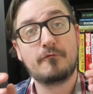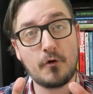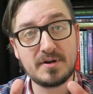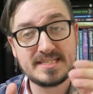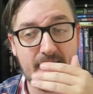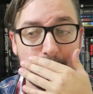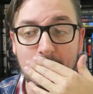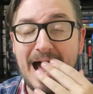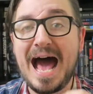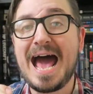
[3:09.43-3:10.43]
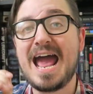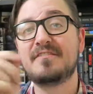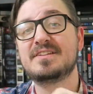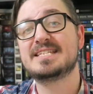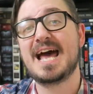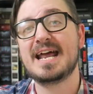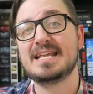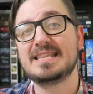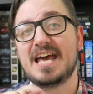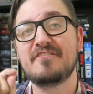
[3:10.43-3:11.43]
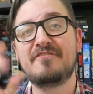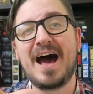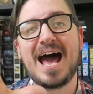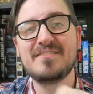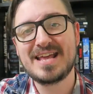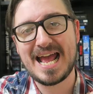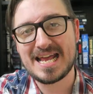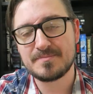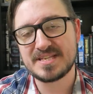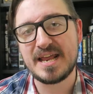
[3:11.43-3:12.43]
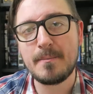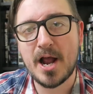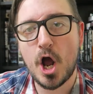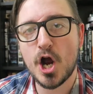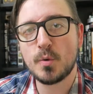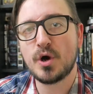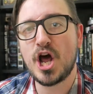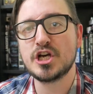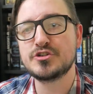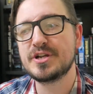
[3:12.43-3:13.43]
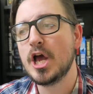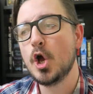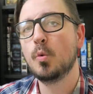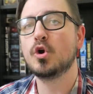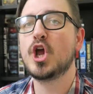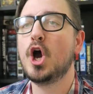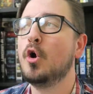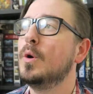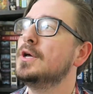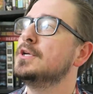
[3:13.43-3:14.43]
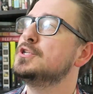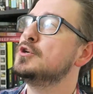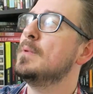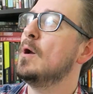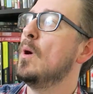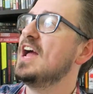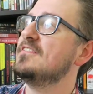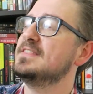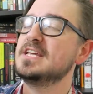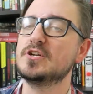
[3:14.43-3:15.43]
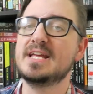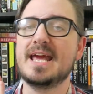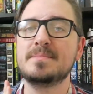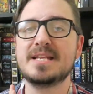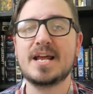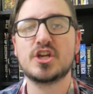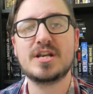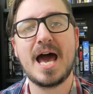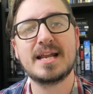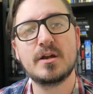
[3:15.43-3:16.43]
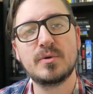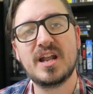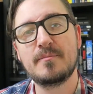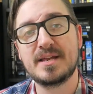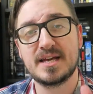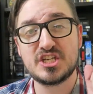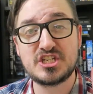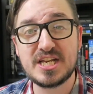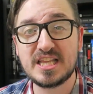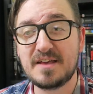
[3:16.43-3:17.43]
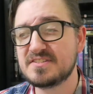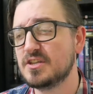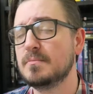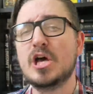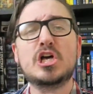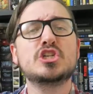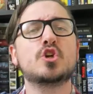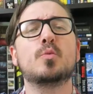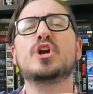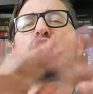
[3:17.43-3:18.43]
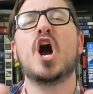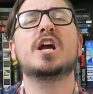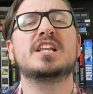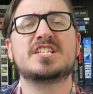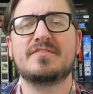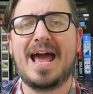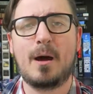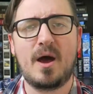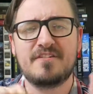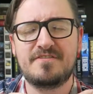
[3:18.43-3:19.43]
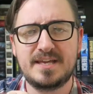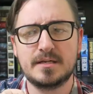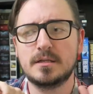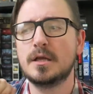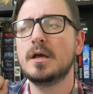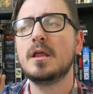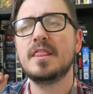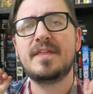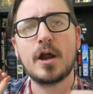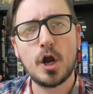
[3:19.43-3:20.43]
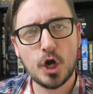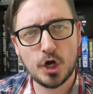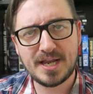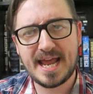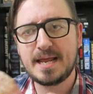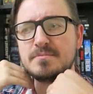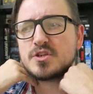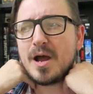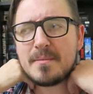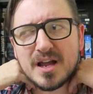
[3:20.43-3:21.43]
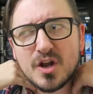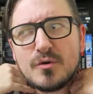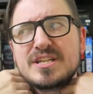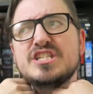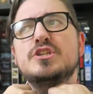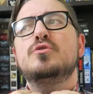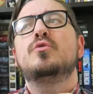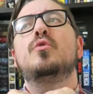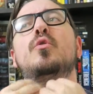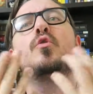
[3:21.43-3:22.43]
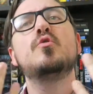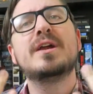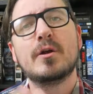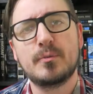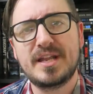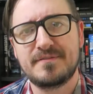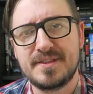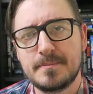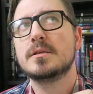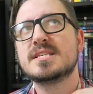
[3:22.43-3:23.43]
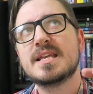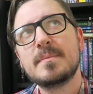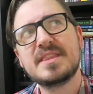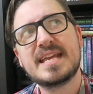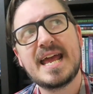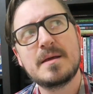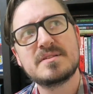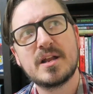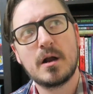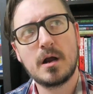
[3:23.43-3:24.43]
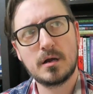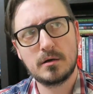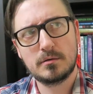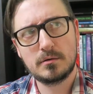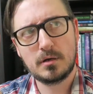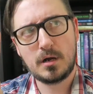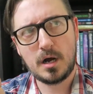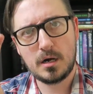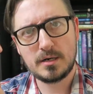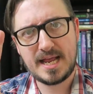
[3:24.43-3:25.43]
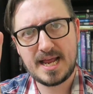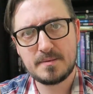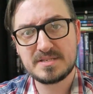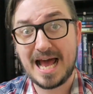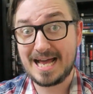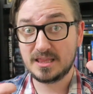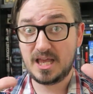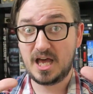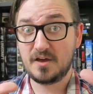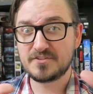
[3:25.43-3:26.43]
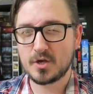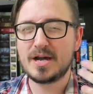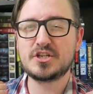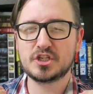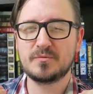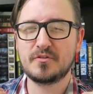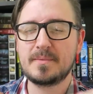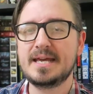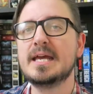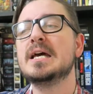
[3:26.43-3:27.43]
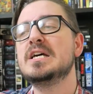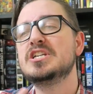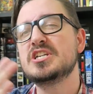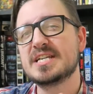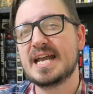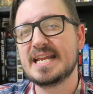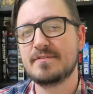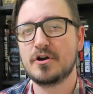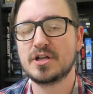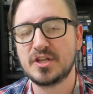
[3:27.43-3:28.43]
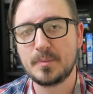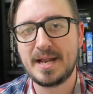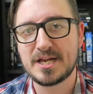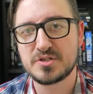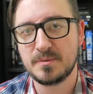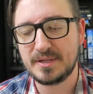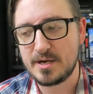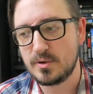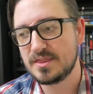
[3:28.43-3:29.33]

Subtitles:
For example, I have decided that 5 games in my Hard 100 will go to my wife. These are games that I could not get rid of because she loves them, so regardless of how I feel, they're her games, so I'm not going to get rid of them. Some of the games that are her games I love, so I took them for me, just to kind of give her a little bit extra to play